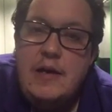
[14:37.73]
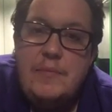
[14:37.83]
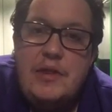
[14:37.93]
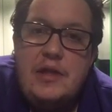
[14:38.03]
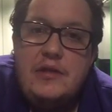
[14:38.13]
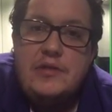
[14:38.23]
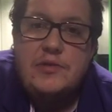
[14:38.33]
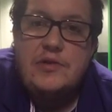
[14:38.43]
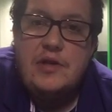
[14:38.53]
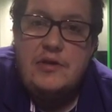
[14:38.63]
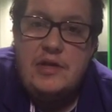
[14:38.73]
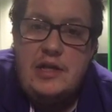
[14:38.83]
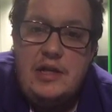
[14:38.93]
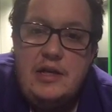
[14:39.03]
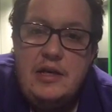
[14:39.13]
but then there's also the
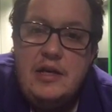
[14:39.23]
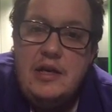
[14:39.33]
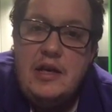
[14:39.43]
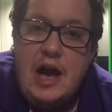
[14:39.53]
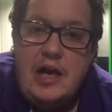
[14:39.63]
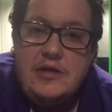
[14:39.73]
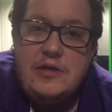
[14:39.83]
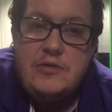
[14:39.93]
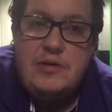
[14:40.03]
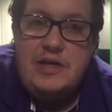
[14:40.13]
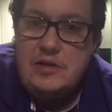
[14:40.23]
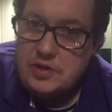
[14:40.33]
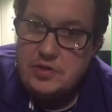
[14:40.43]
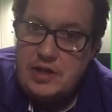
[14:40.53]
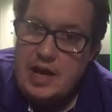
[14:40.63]
actual
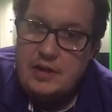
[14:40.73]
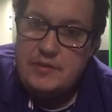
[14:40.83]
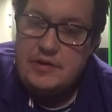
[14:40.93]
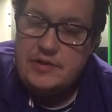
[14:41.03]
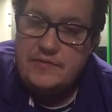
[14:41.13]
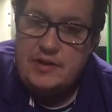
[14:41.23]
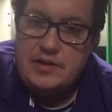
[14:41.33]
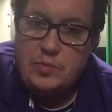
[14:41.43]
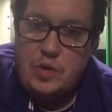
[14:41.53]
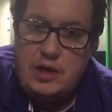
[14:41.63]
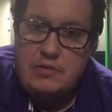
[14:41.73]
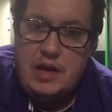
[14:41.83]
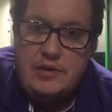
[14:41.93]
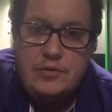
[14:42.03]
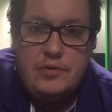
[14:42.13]
industry elements of it as well,
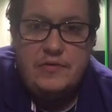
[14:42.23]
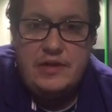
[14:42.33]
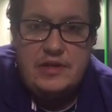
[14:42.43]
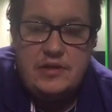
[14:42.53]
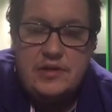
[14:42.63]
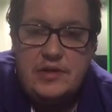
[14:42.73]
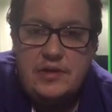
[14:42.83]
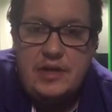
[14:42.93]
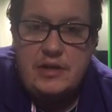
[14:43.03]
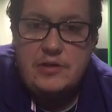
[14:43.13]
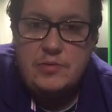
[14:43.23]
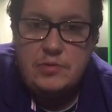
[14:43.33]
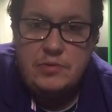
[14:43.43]
and all of these things